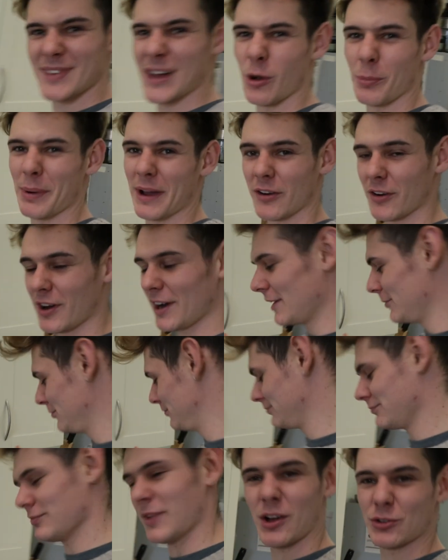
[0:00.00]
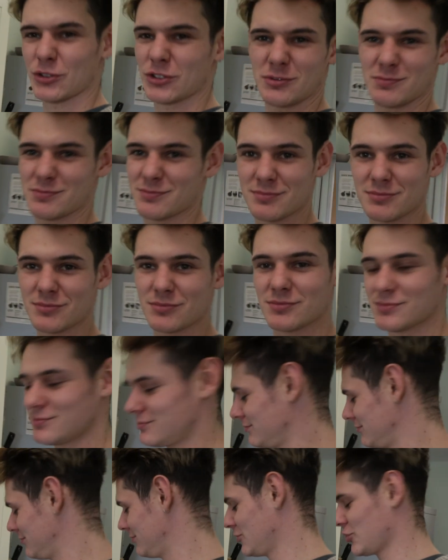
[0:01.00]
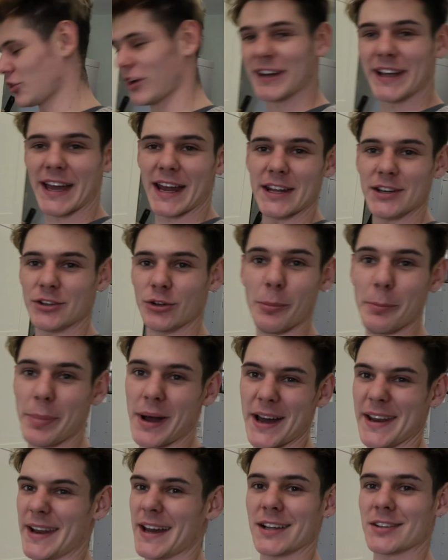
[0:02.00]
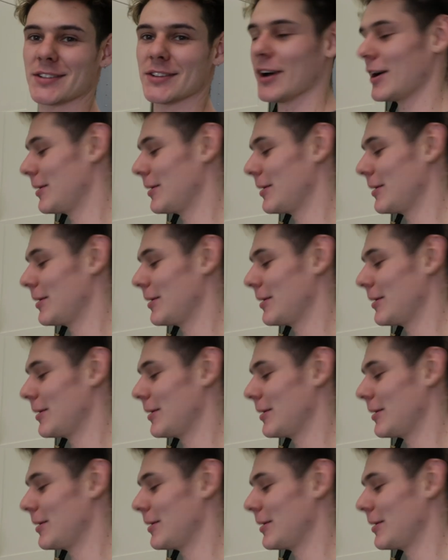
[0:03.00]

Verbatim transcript: It'll be all right. I'll just try and get it done better next